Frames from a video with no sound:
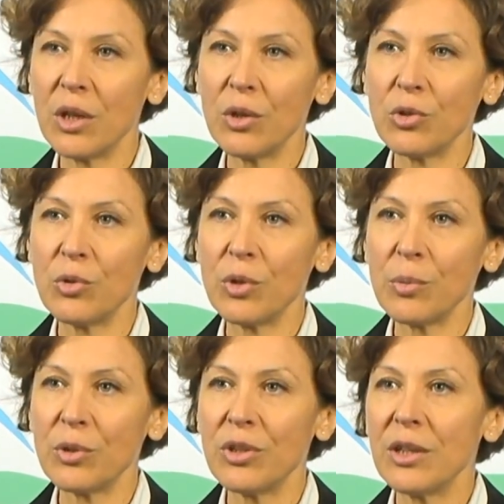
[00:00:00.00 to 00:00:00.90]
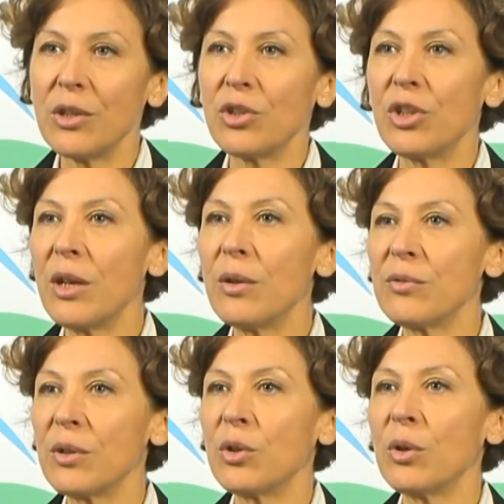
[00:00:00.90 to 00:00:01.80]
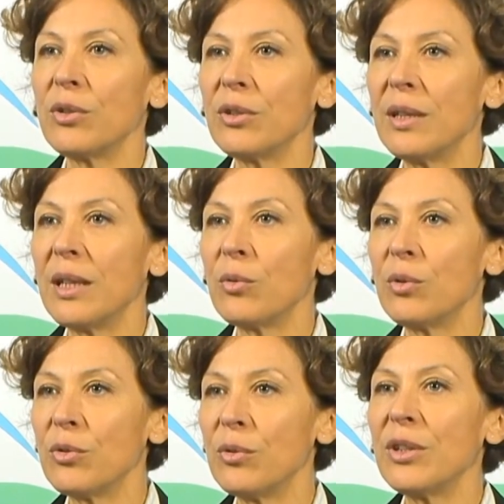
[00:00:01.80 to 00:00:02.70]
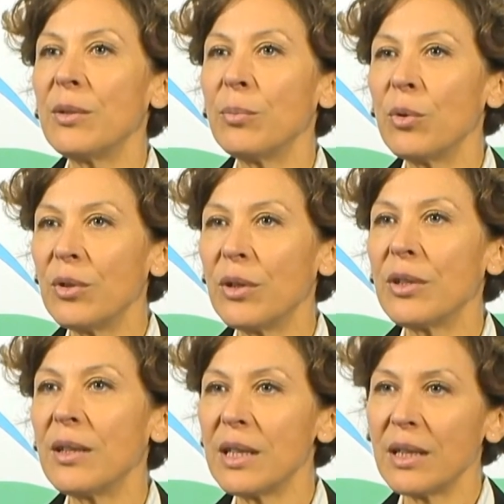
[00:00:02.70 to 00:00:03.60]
should represent a share of the cost equal to its importance